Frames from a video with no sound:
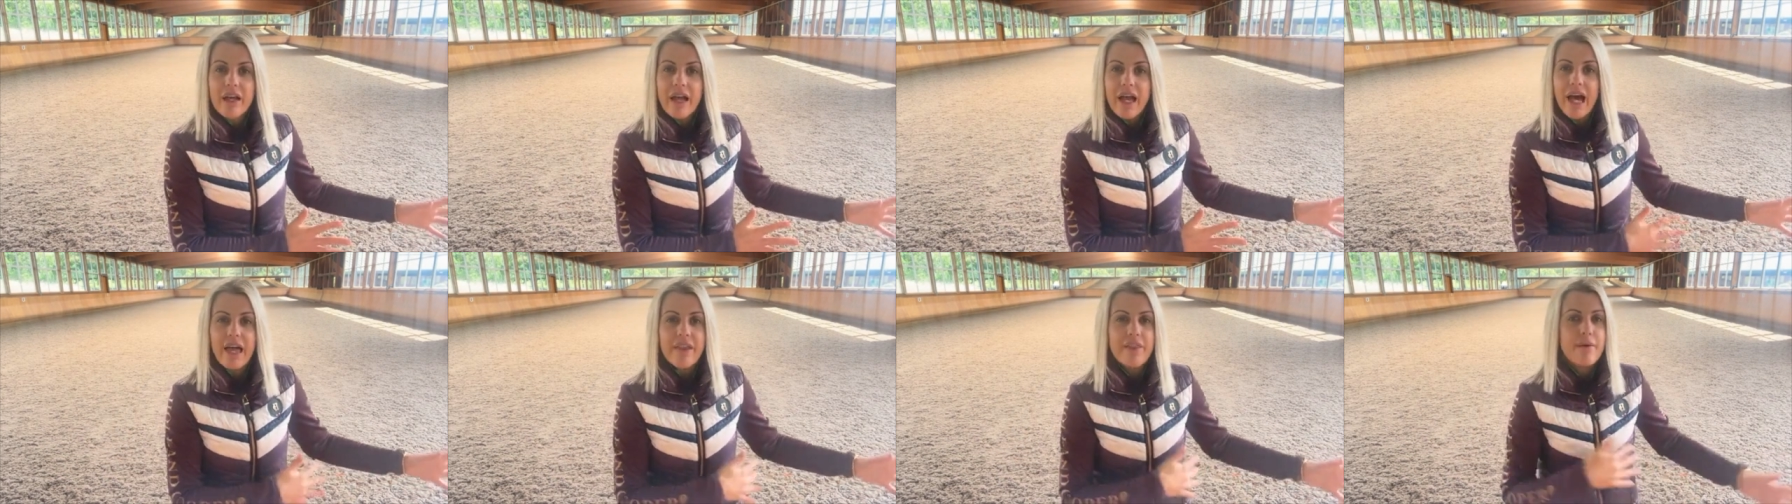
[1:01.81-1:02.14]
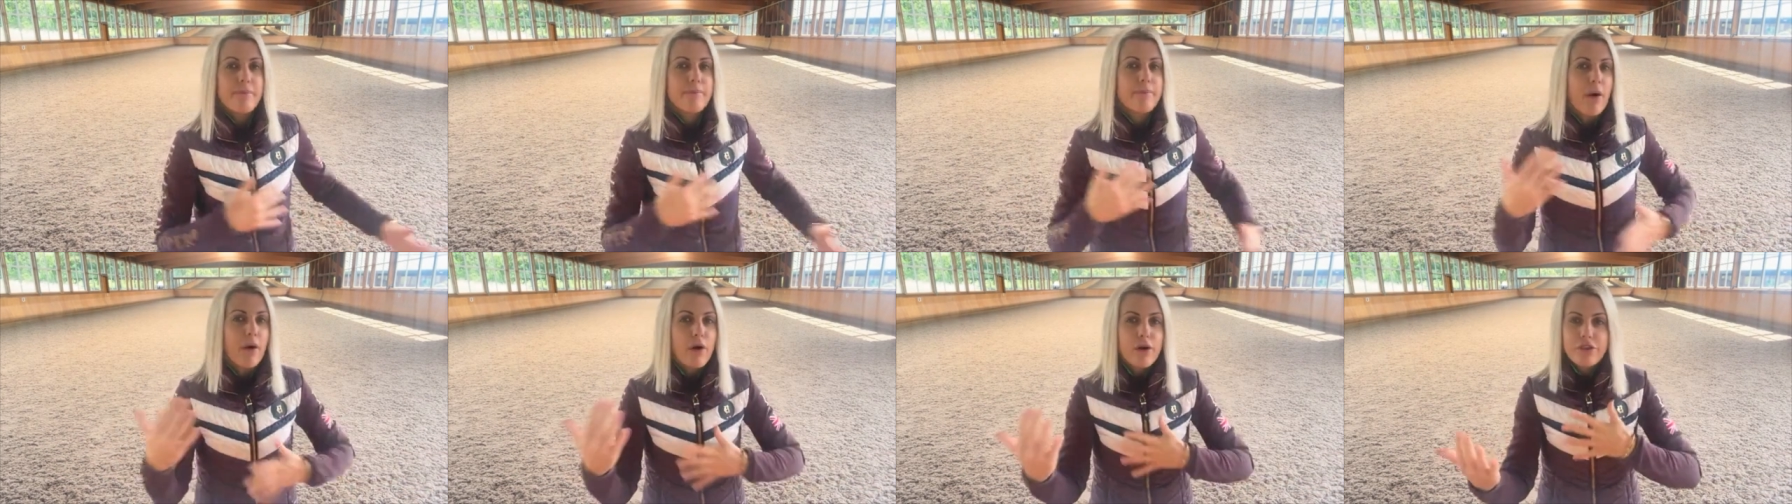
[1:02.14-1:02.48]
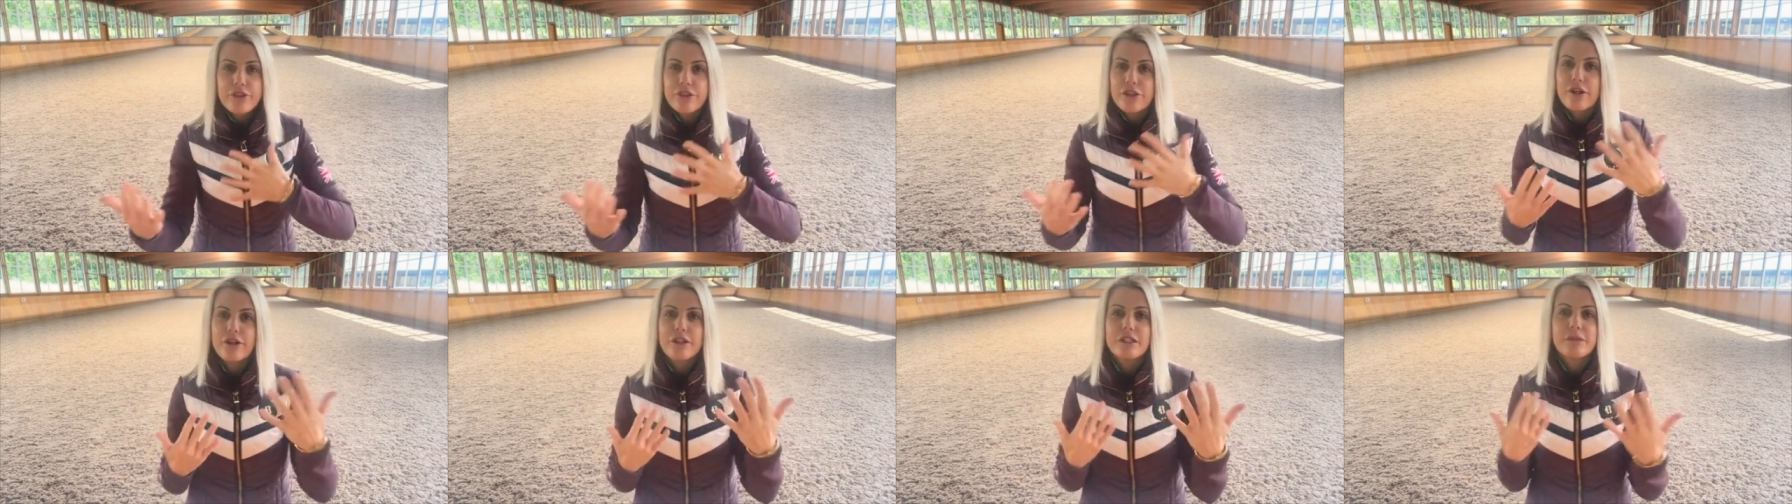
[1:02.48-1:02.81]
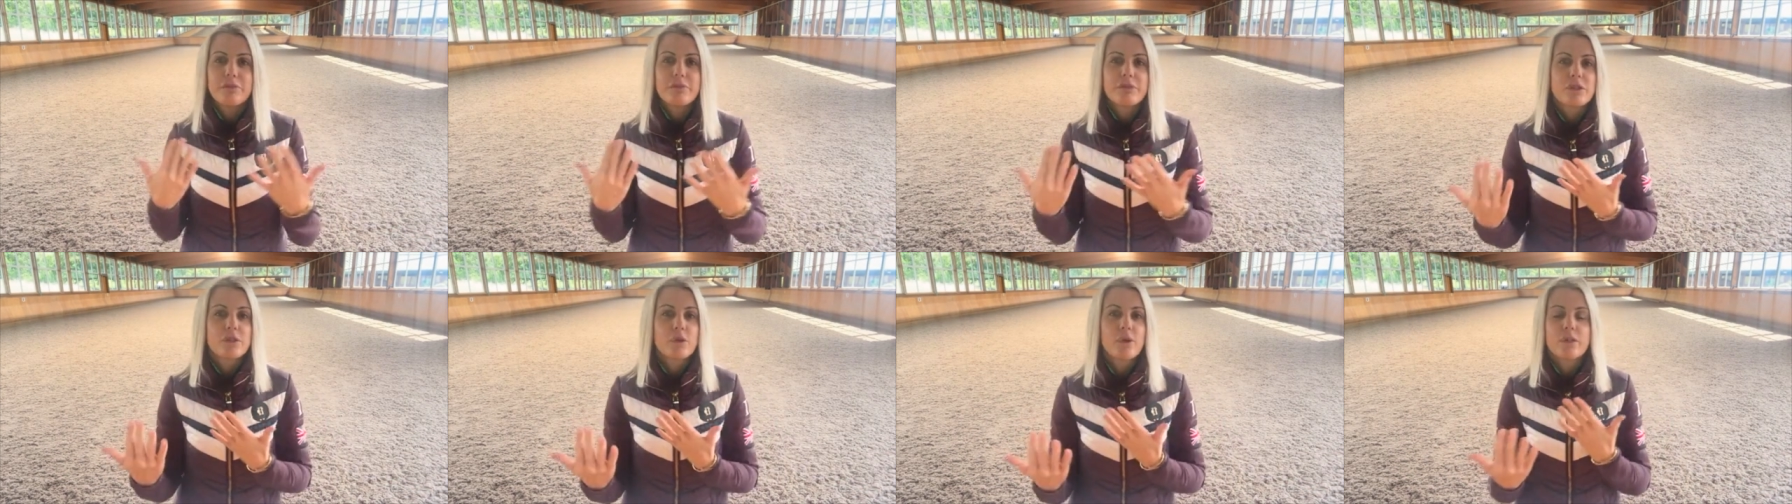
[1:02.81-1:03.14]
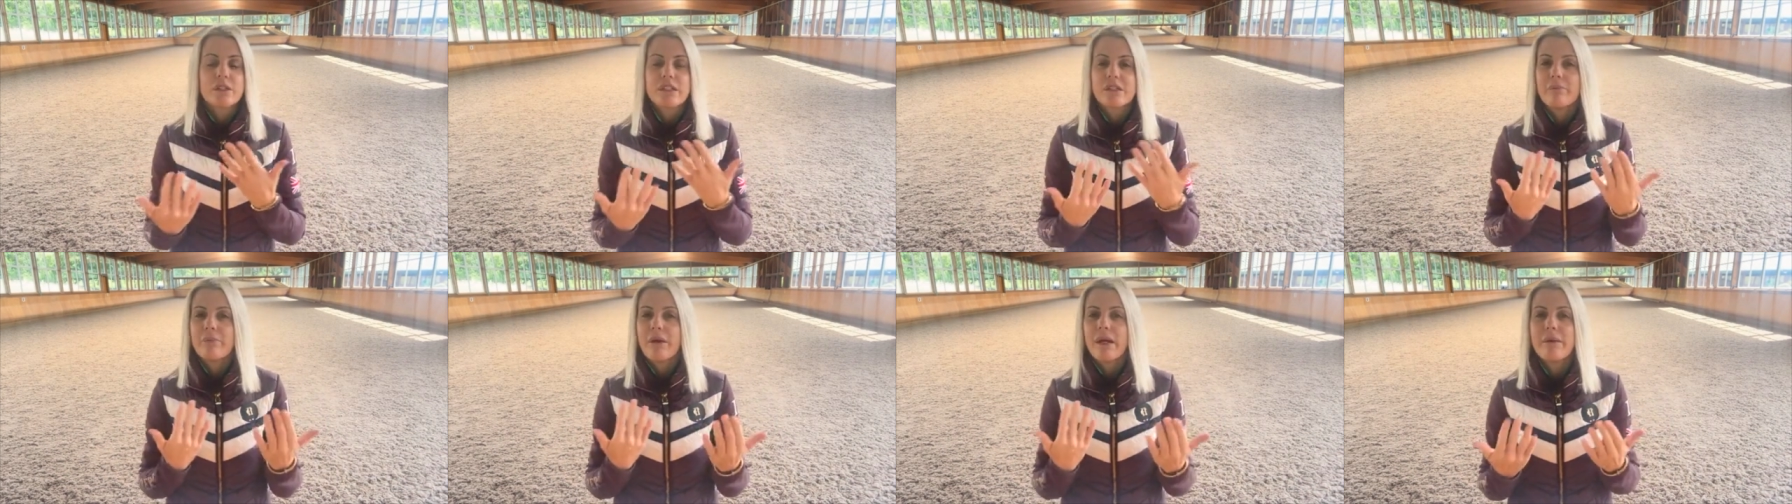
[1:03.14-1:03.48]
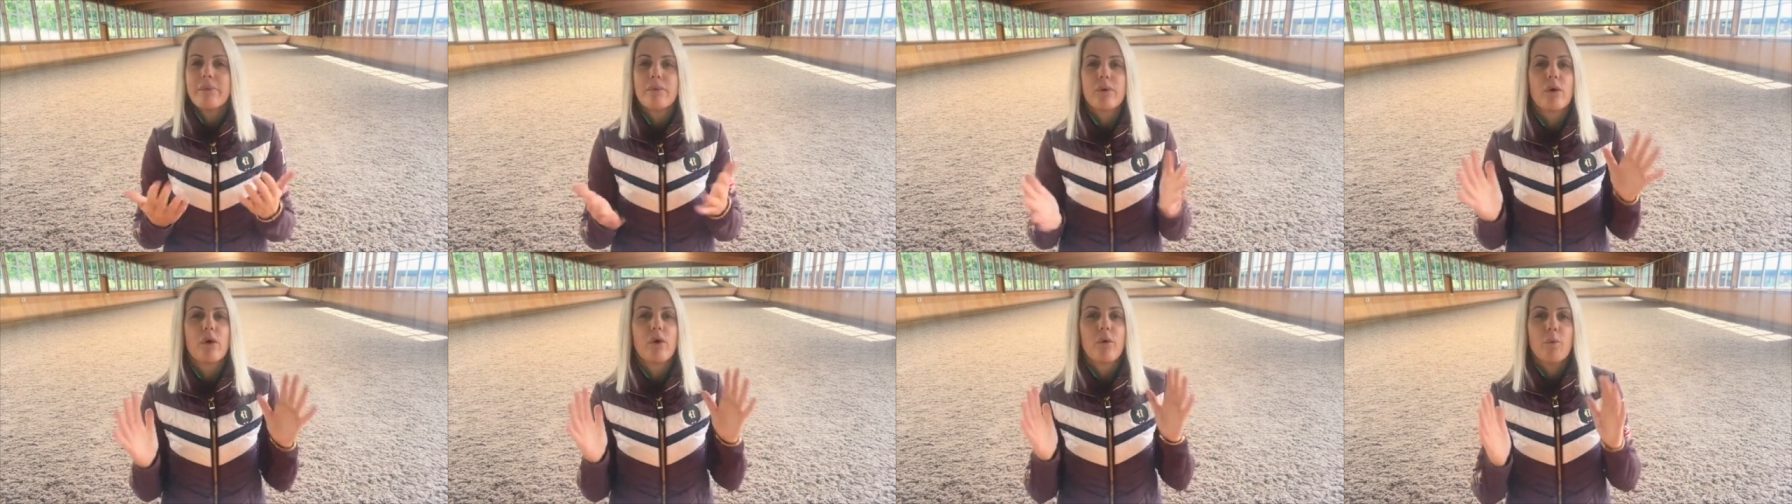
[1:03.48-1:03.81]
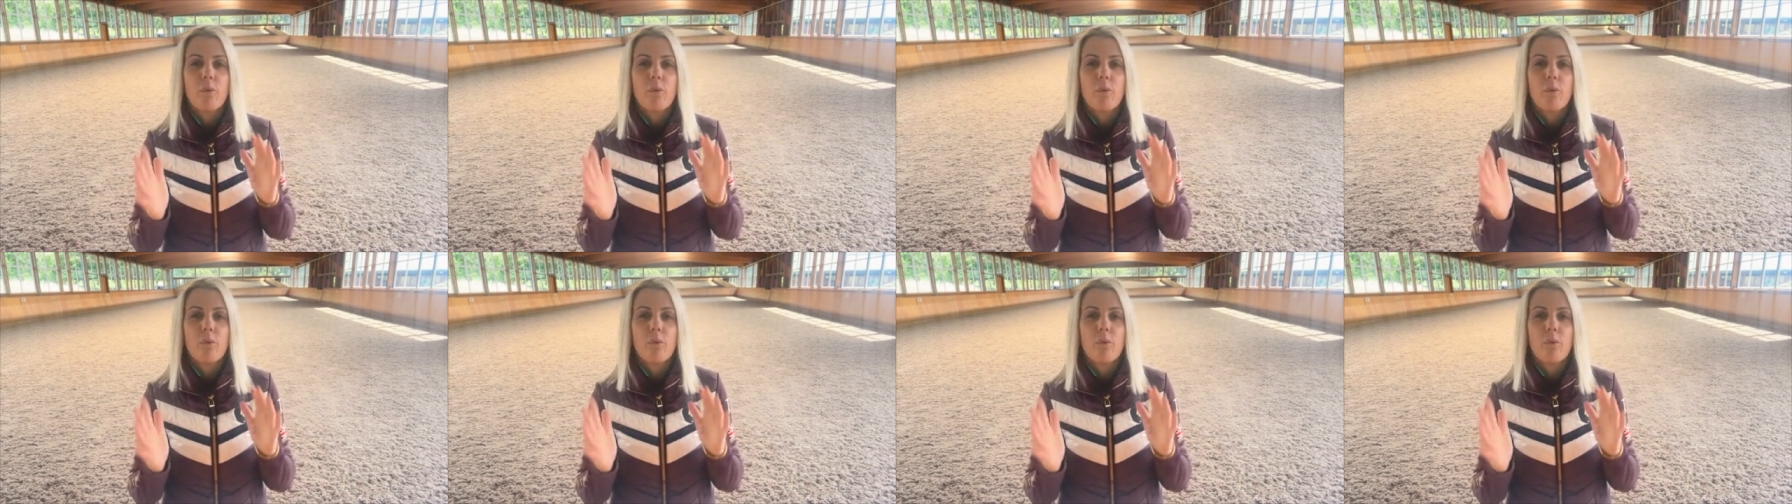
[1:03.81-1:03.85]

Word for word: and that both those sorts of people could